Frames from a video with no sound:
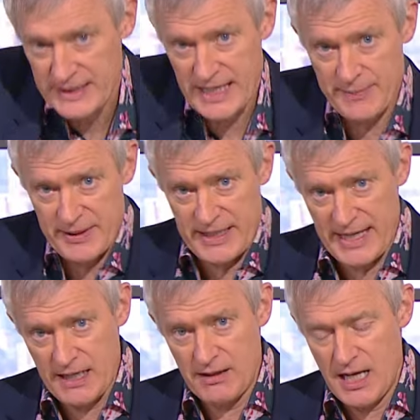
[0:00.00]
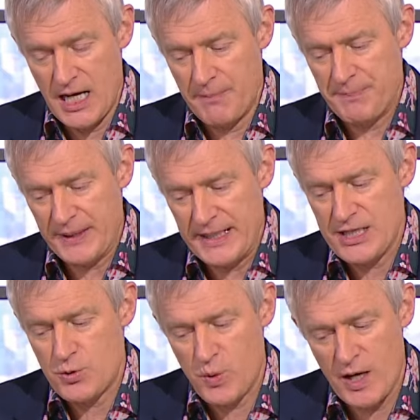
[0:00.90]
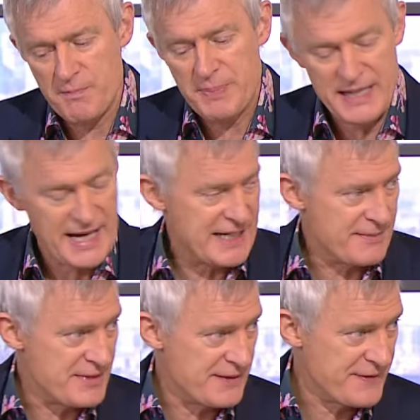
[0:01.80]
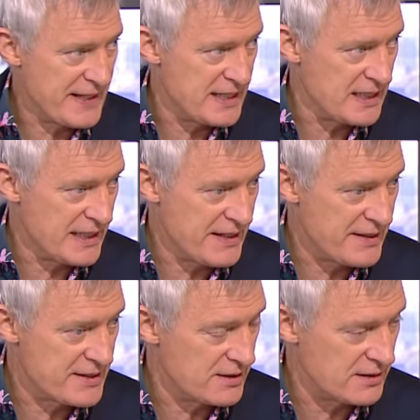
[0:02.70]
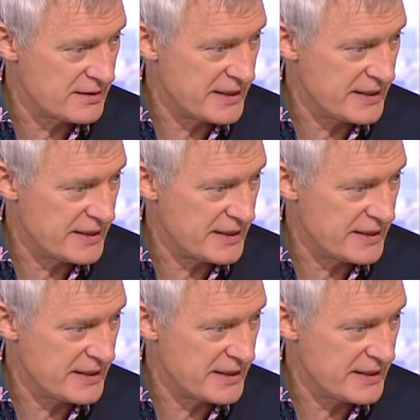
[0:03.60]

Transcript: Kaba now. Yes. Armed police won't be named if they are in the dock